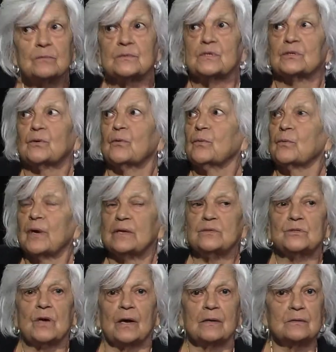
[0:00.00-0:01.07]
was a great
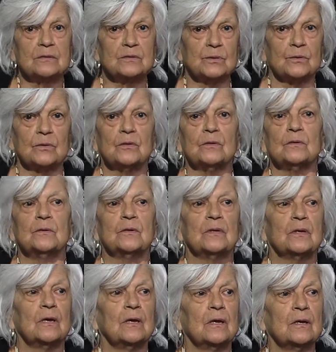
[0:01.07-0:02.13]
giant circle,
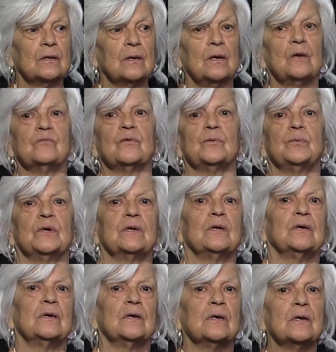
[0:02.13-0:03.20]
and
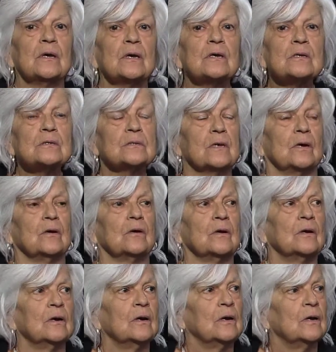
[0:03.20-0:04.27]
everybody in
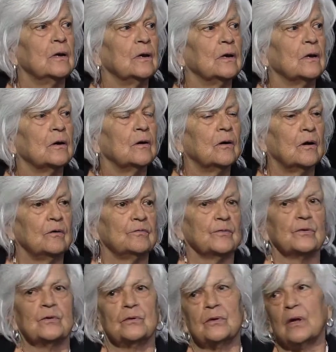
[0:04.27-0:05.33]
there
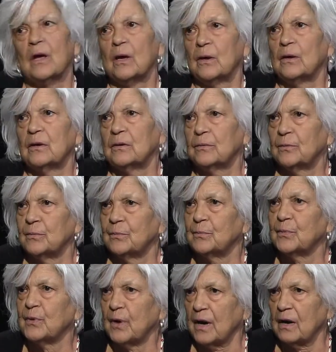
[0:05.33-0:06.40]
offered a
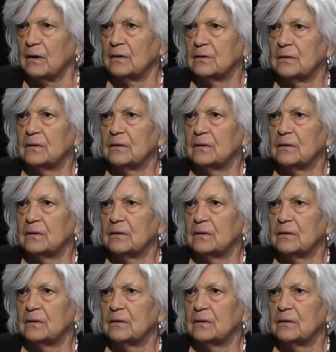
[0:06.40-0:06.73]
prayer.